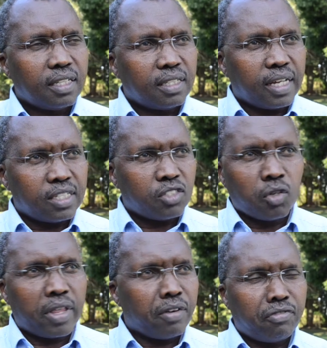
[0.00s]
that is
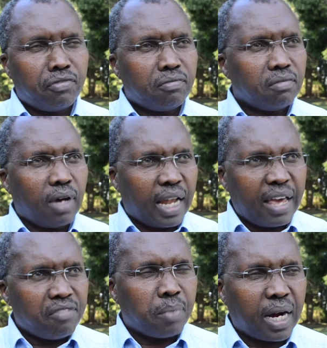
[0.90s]
not a
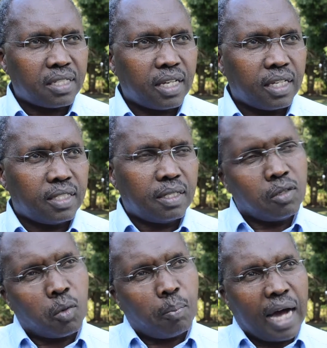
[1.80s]
live parasite,
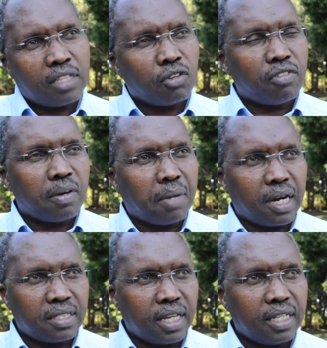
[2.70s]
you know, part of the
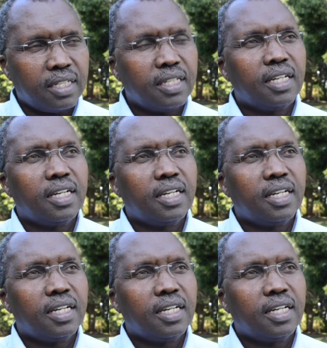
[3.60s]
parasite,